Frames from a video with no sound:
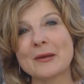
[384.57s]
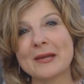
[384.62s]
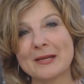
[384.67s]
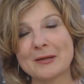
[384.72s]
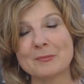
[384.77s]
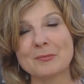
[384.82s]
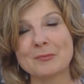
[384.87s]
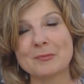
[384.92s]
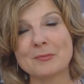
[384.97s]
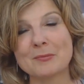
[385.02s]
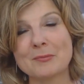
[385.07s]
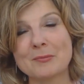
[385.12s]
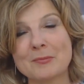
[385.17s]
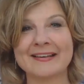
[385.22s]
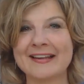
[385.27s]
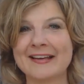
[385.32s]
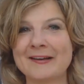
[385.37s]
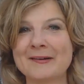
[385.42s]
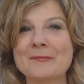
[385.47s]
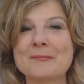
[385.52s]
of the
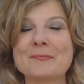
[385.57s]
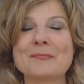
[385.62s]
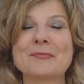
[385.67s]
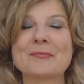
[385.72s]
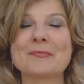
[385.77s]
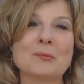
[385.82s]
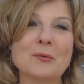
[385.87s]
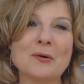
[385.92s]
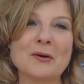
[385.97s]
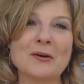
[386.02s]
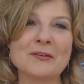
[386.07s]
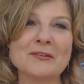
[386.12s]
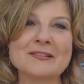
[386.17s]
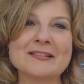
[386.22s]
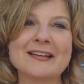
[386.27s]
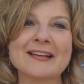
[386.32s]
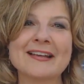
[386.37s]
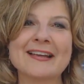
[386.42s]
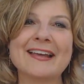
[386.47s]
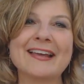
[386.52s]
relationships we have with
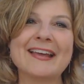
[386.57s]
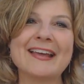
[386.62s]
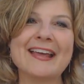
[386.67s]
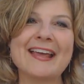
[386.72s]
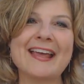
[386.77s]
people